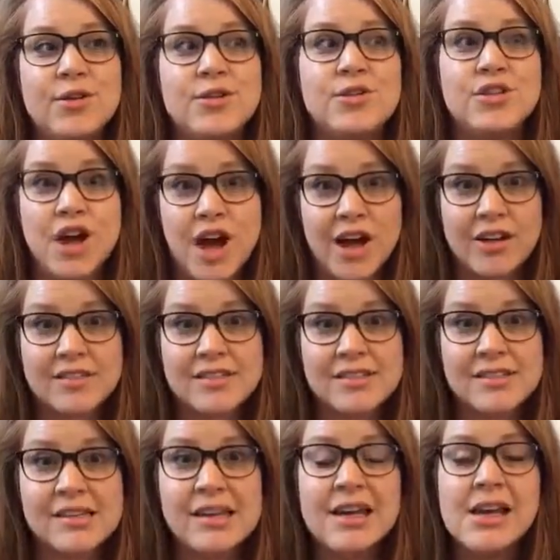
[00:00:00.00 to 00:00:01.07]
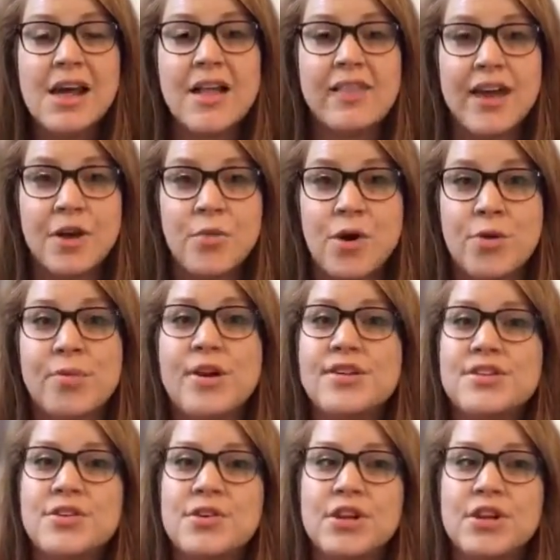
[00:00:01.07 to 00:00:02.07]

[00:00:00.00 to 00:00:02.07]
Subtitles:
socks, leg warmers.